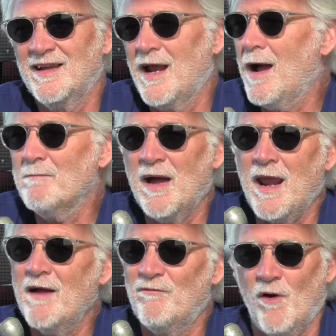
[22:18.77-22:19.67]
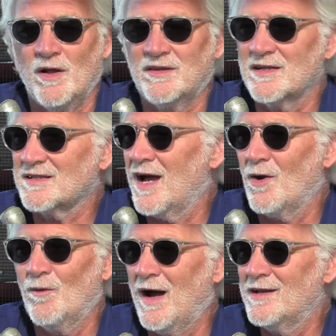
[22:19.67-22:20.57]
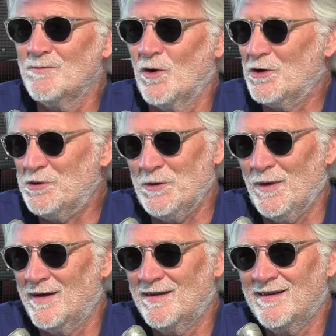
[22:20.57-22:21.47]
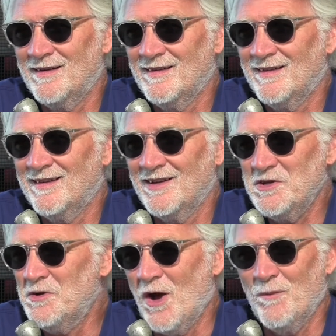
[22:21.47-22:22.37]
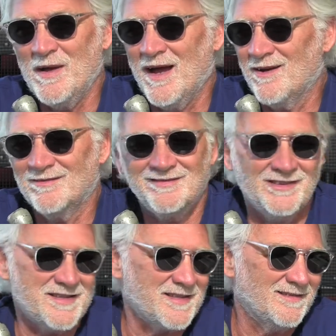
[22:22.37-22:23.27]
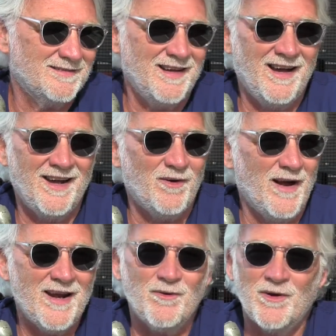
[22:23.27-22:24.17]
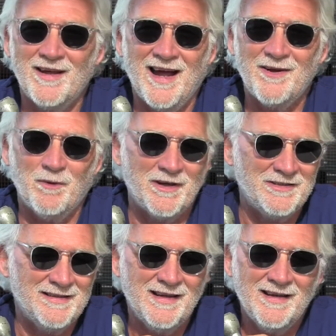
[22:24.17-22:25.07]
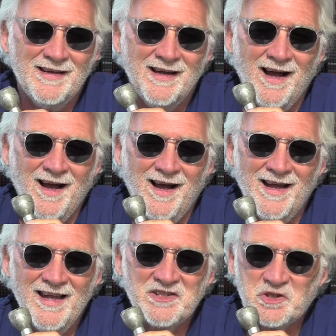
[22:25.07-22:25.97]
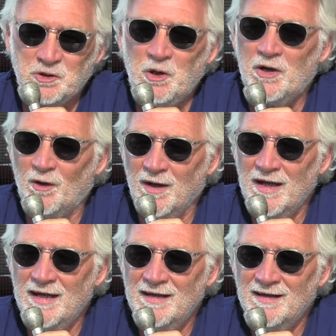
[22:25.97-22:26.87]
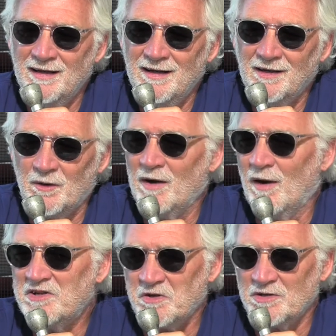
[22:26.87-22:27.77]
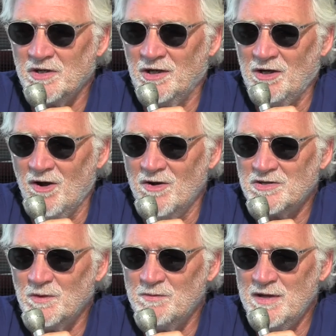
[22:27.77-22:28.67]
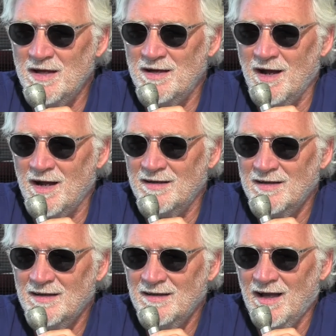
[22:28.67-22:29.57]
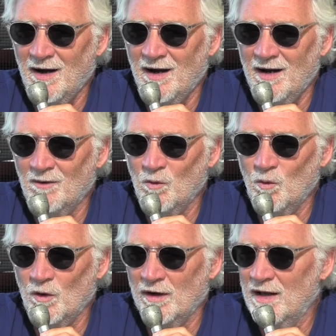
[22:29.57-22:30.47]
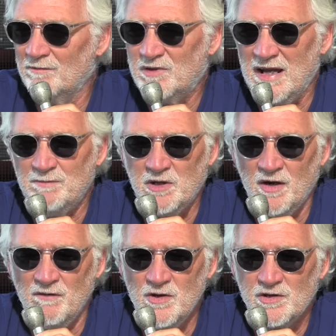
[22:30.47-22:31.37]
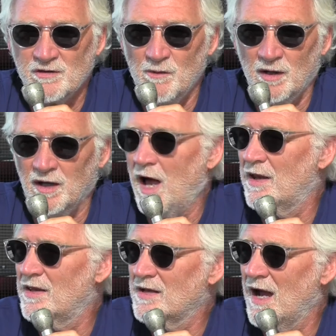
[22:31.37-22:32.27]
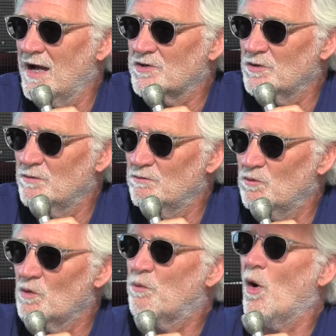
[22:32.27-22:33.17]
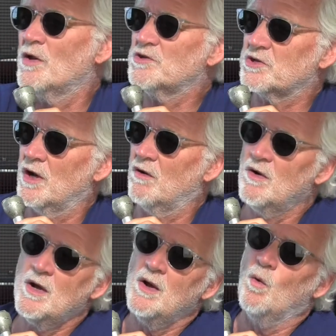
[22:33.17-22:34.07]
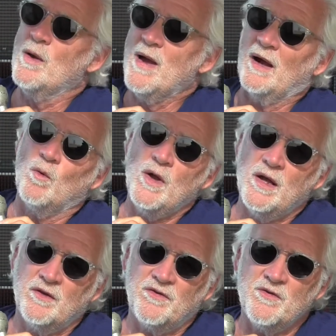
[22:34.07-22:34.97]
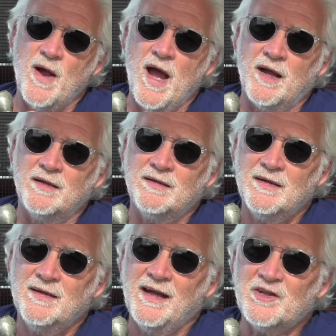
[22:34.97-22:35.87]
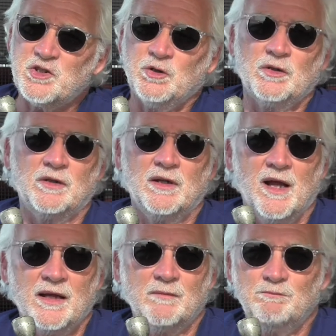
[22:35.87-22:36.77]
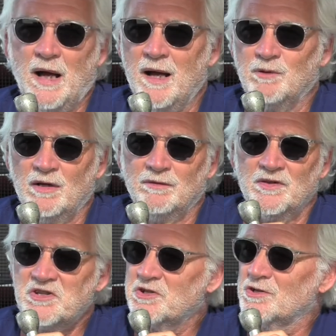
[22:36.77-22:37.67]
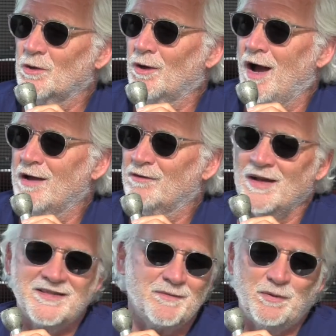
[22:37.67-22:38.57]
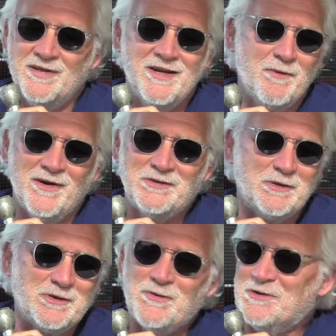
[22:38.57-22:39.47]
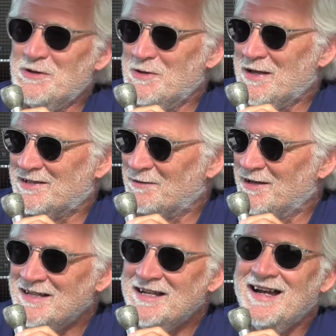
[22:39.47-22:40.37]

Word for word: and I and I fought this. I don't. I didn't want to do it. You know me. I don't right. listen. Oh, I, I don't, oh, don't yeah. Wanna, don't want to. Uh, it's literally uh, Greg Rakestraw is going to co-host with me that night. Uh, we're going to have taped interviews from a lot of the guys who were part of the show sure. way back when sure. and throughout. And it's literally like Bob Lovell, this is your life. Right. And I said, you know what? Don't, don't do this. Right.